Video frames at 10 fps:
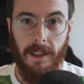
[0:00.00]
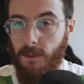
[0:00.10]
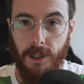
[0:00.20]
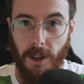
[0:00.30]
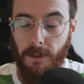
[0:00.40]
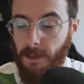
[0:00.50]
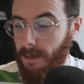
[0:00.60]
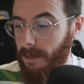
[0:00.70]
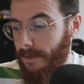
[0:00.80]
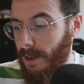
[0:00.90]
result.
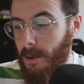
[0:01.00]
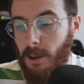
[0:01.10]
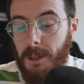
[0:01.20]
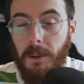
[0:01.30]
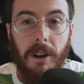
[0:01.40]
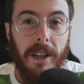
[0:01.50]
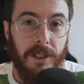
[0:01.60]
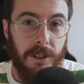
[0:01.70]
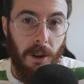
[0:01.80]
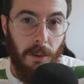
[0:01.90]
Fabio Quartararo
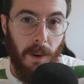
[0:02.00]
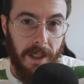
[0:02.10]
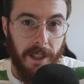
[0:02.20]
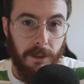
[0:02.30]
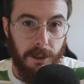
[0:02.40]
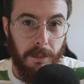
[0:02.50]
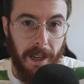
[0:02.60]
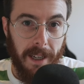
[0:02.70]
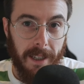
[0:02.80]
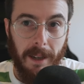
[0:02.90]
has not won the All
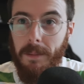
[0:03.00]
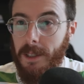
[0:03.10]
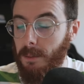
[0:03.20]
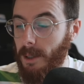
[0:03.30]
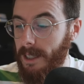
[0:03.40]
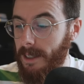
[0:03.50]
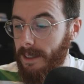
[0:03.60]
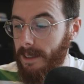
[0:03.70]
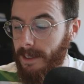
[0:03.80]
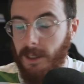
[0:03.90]
Japan Cup this week.
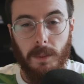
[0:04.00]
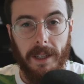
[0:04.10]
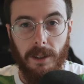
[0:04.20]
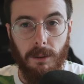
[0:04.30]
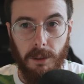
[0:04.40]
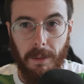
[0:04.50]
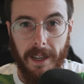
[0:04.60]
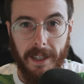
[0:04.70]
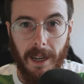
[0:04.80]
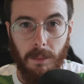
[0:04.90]
This week, the All
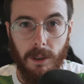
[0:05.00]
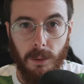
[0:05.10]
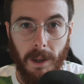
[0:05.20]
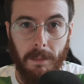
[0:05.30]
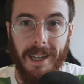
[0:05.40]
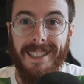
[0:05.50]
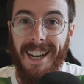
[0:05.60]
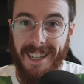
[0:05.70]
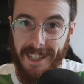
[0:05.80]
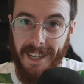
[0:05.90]
Japan Cup was won by
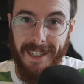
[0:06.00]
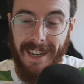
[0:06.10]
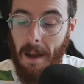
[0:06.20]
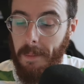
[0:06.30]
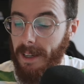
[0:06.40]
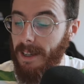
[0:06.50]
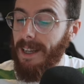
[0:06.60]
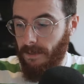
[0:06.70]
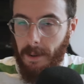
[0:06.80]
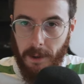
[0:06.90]
Taka Nakagami.
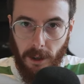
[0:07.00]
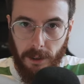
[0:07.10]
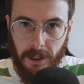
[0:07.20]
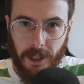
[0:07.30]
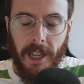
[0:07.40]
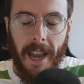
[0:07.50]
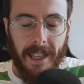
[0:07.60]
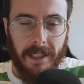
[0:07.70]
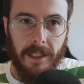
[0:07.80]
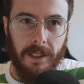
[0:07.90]
Fabio's
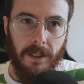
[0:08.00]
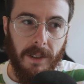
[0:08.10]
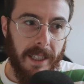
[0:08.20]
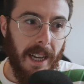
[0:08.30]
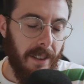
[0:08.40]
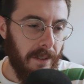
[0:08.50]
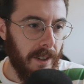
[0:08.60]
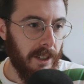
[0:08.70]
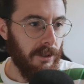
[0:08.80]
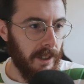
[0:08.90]
chances of another
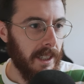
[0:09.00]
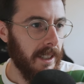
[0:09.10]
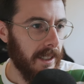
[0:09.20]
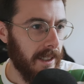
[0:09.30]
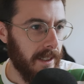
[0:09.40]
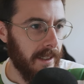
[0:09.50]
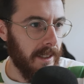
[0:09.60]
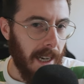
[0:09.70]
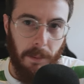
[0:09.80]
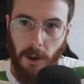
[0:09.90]
victory in this
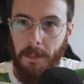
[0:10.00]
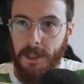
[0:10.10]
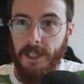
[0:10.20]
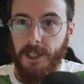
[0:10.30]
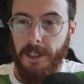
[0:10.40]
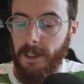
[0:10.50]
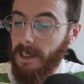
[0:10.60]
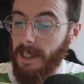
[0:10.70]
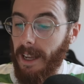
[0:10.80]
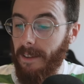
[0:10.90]
cup competition
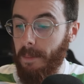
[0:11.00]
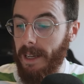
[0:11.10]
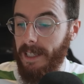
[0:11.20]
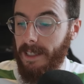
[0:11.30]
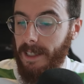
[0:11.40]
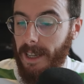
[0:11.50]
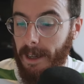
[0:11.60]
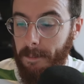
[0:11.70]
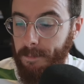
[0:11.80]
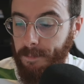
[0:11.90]
have
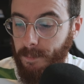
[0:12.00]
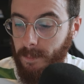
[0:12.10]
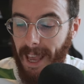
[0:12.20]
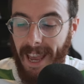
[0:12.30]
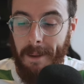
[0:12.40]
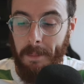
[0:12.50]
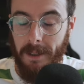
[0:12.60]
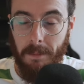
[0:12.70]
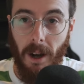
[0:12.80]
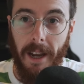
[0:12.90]
been
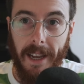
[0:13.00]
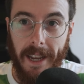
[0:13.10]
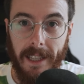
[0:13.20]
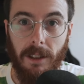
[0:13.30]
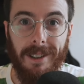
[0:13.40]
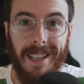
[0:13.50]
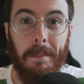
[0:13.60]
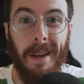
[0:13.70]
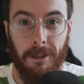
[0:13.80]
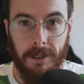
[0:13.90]
hampered by a long
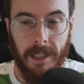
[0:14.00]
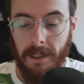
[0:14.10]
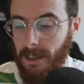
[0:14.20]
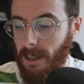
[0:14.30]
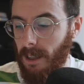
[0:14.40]
lap penalty